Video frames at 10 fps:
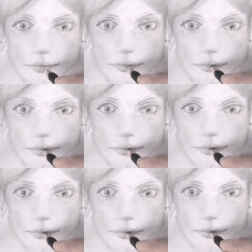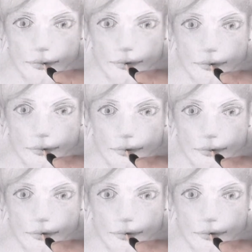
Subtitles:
Put a couple darks in.